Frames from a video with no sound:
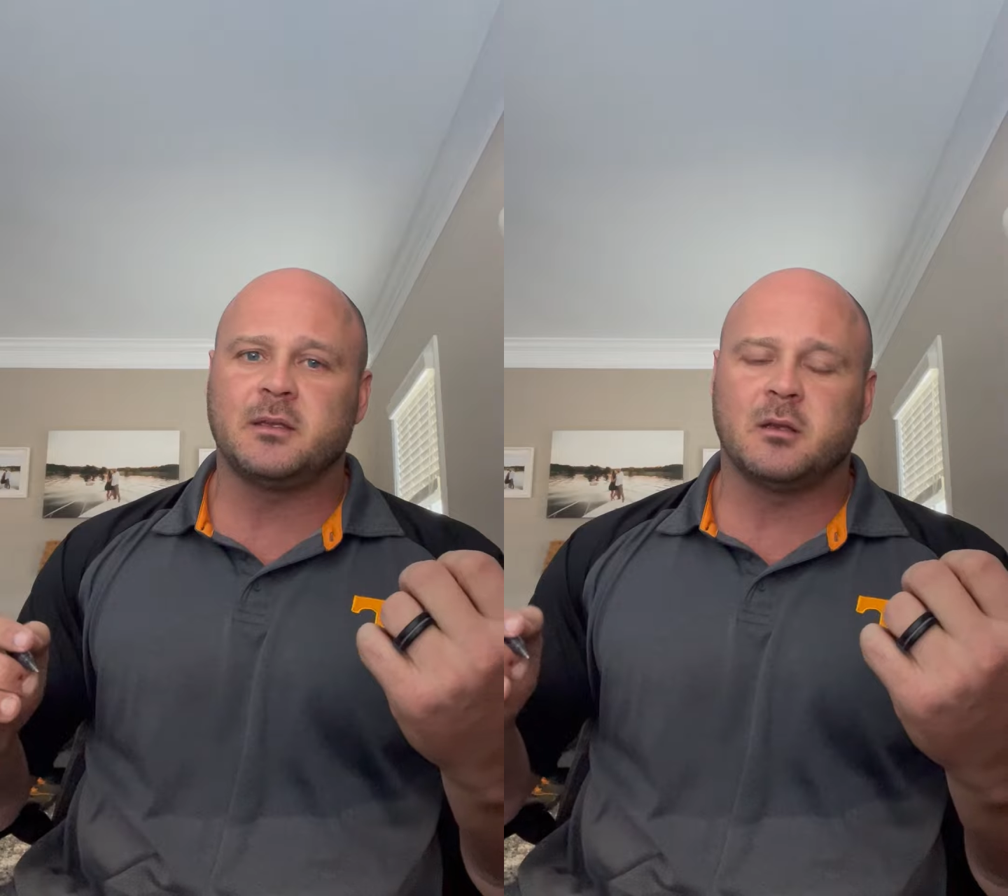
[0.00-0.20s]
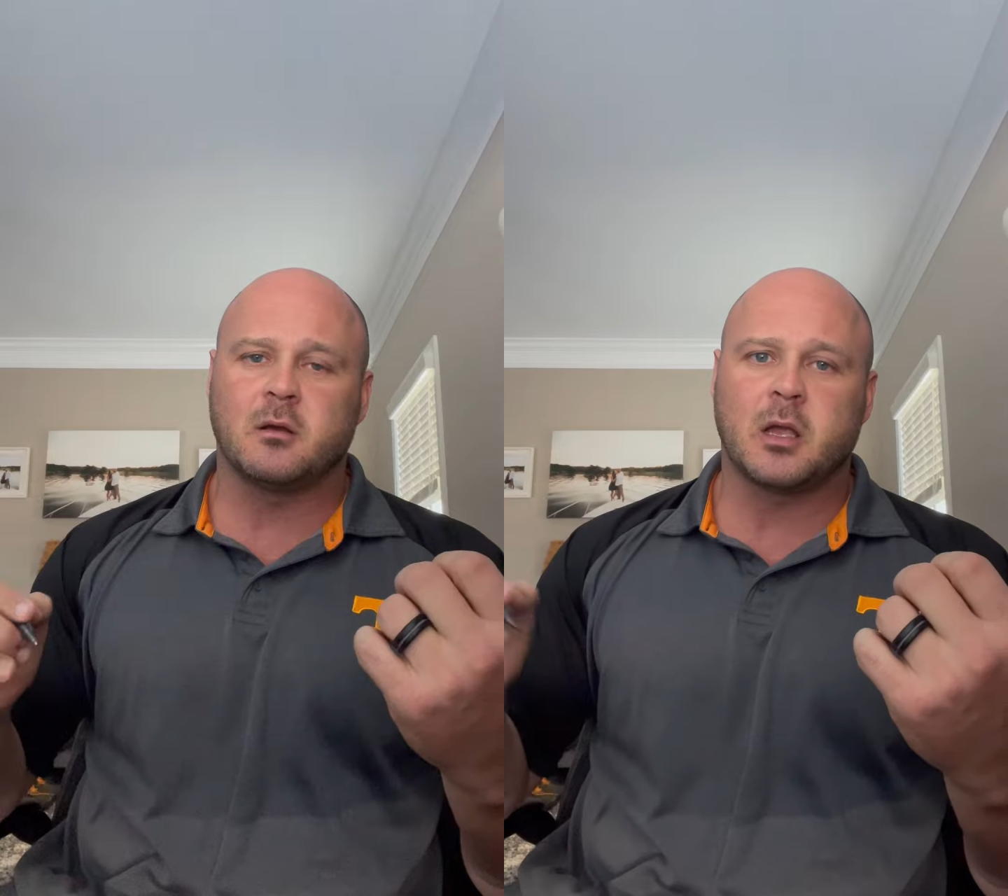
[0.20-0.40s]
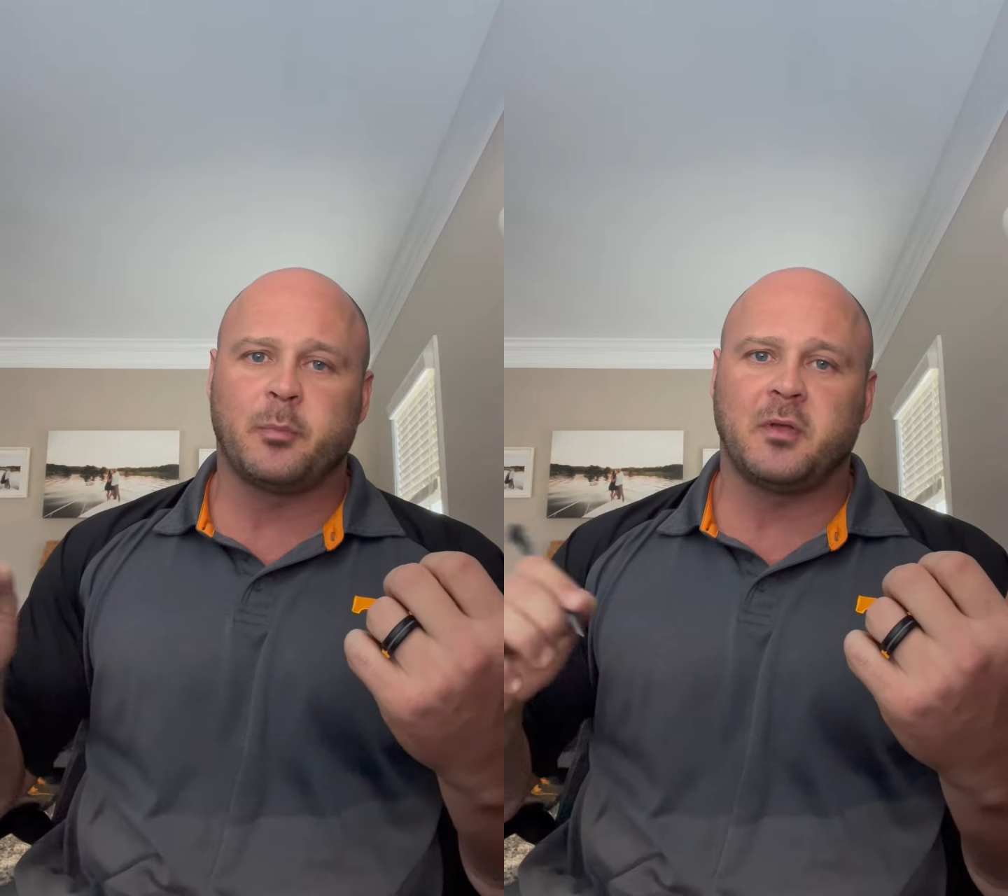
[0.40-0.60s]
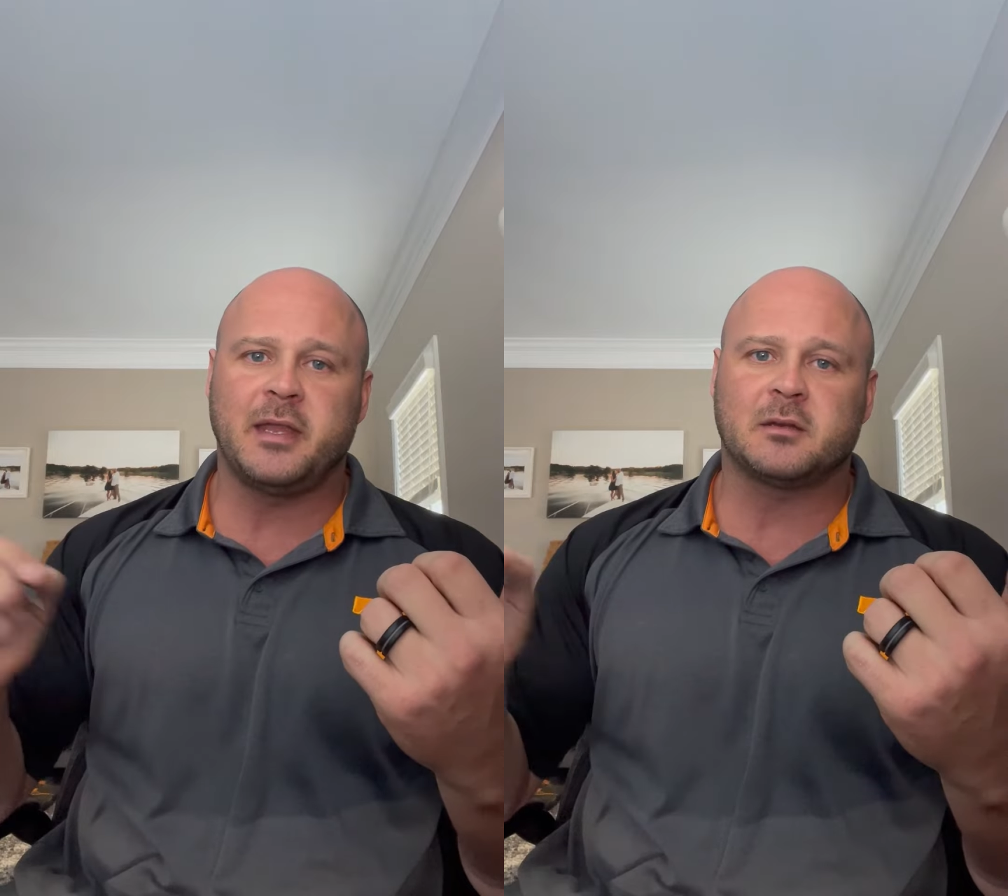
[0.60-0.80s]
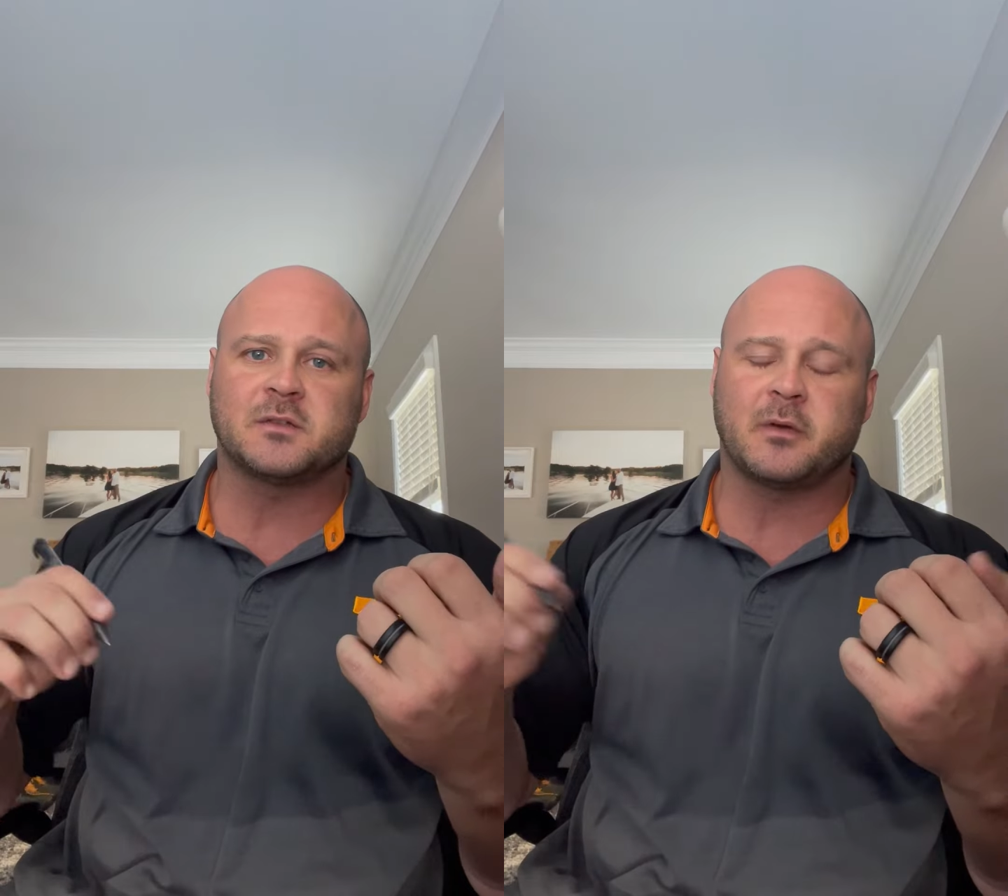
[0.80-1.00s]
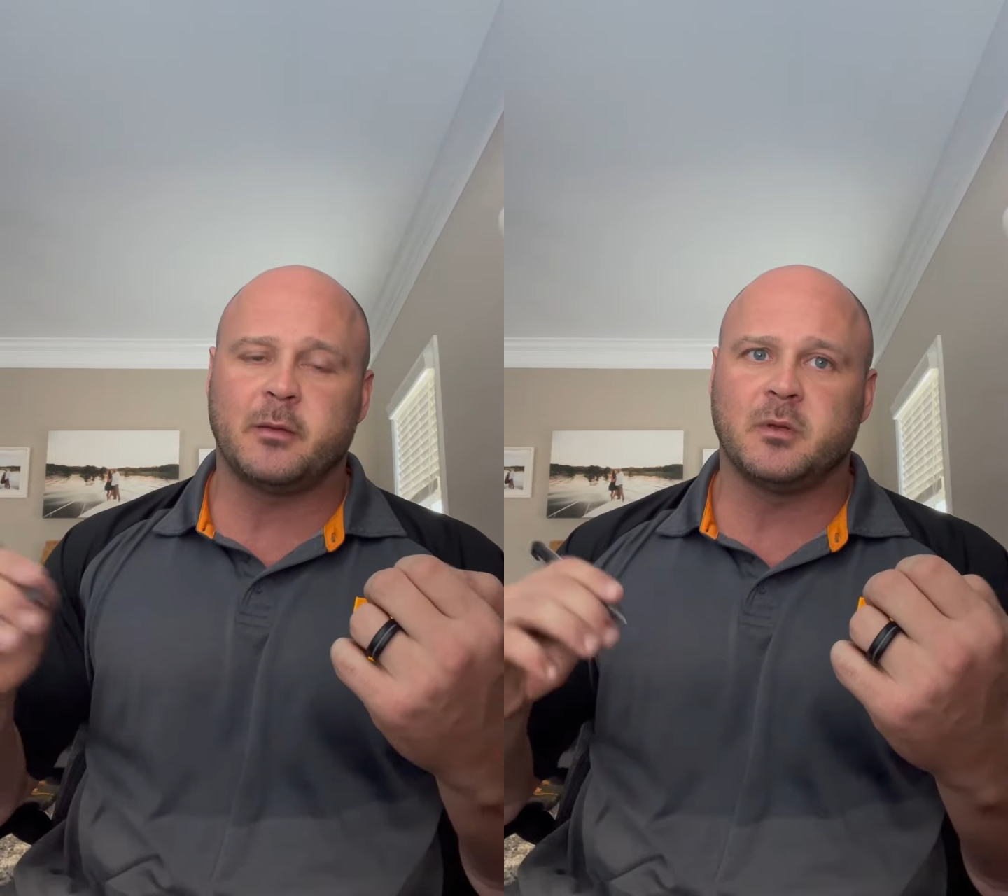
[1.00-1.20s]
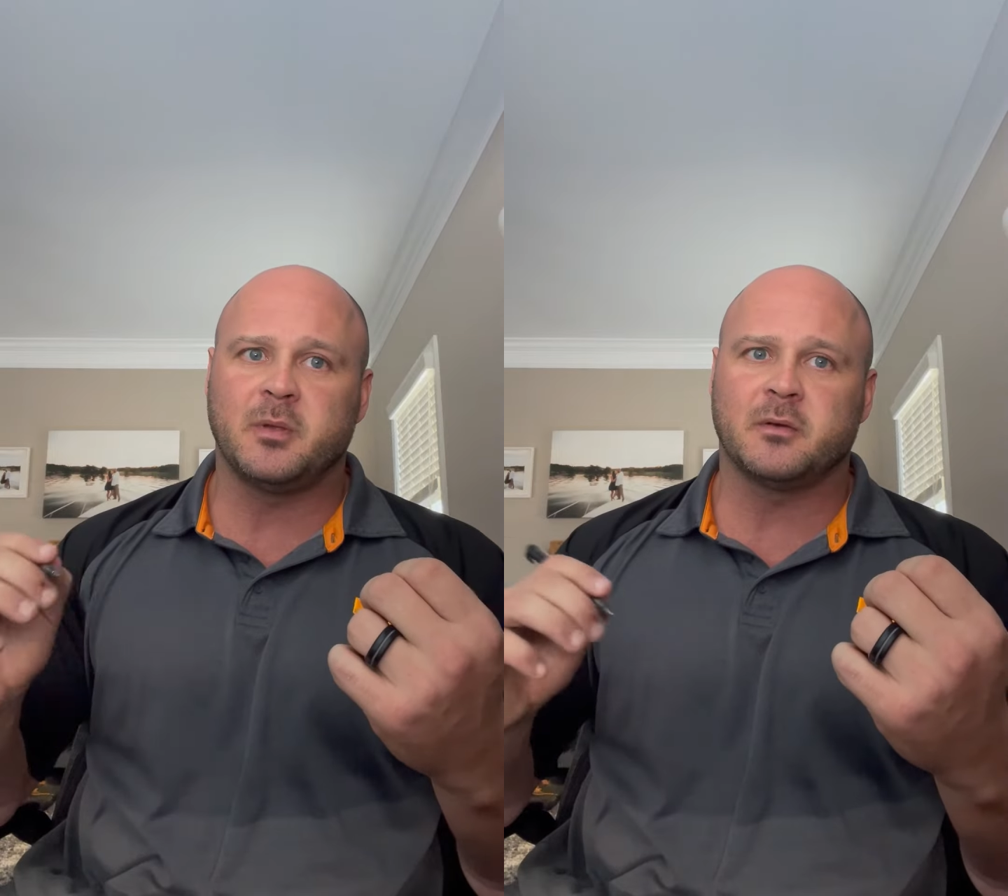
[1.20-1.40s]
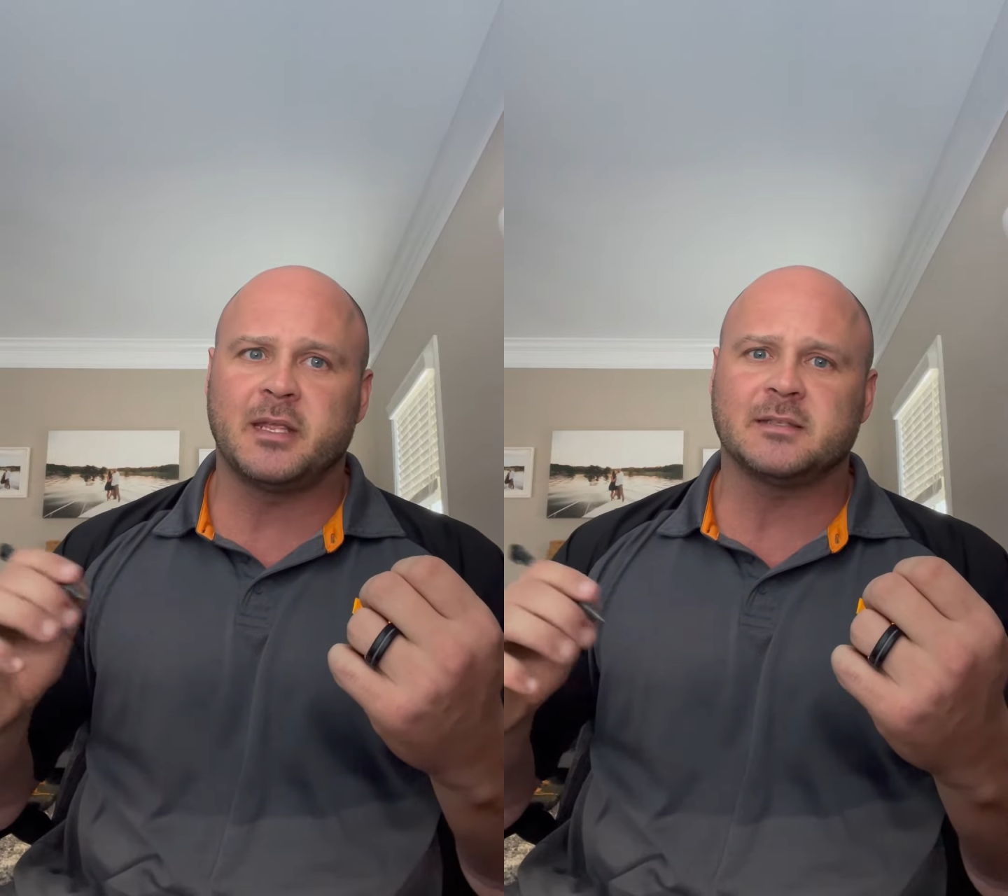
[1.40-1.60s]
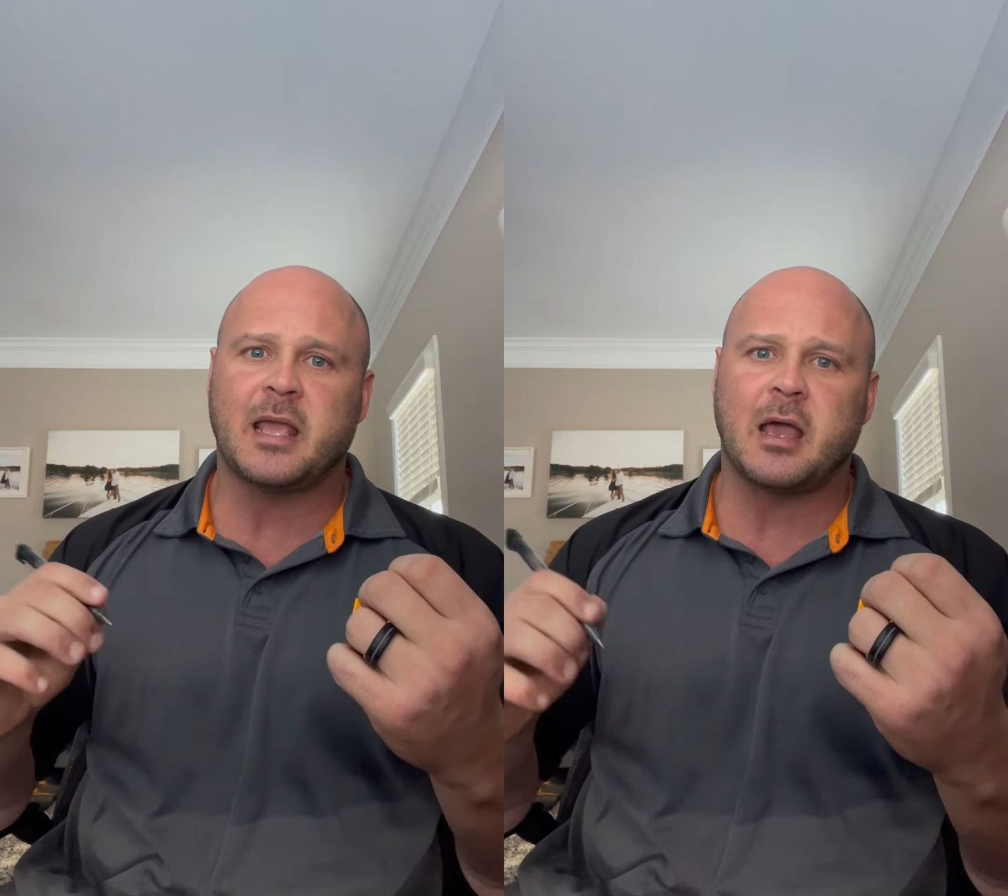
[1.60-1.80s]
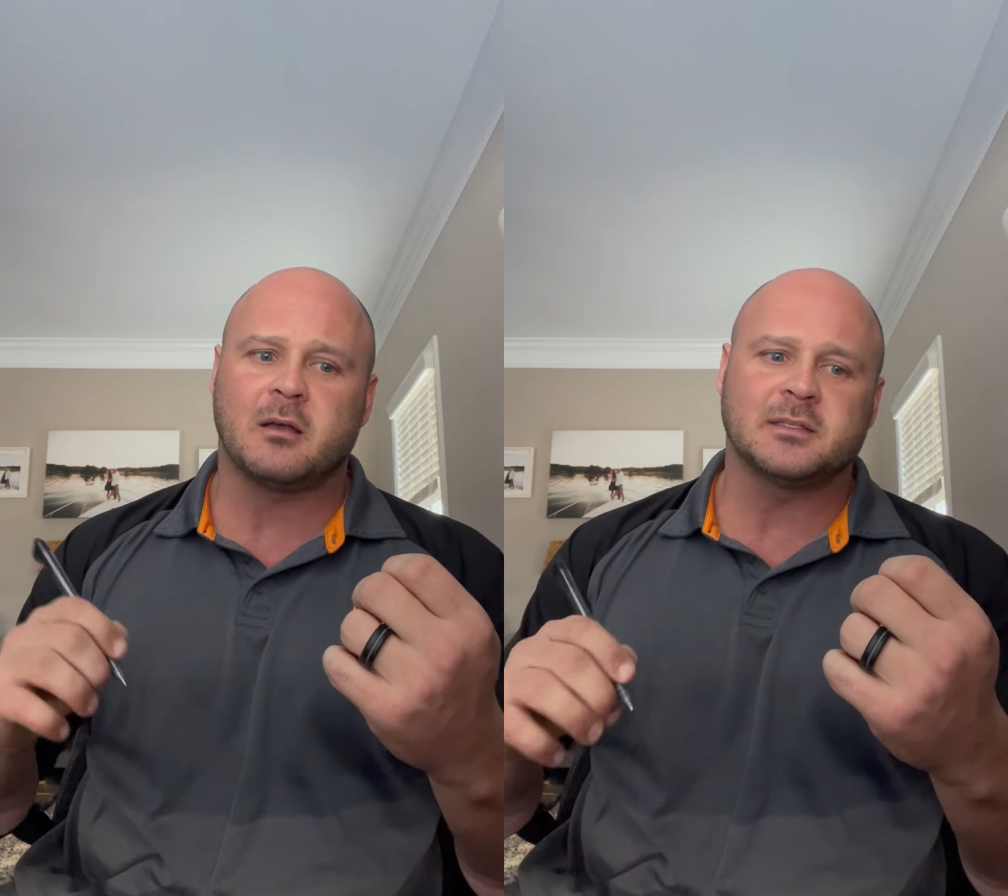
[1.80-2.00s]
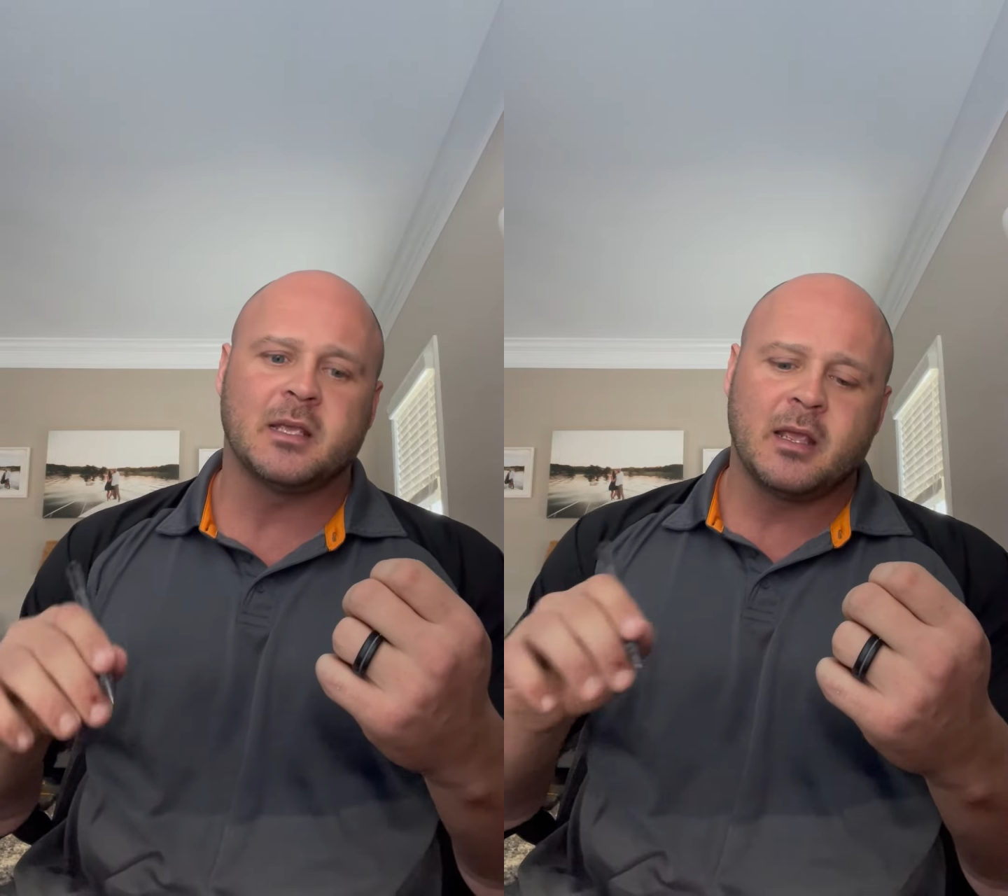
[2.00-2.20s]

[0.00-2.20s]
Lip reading: a couple acres for him to build his house.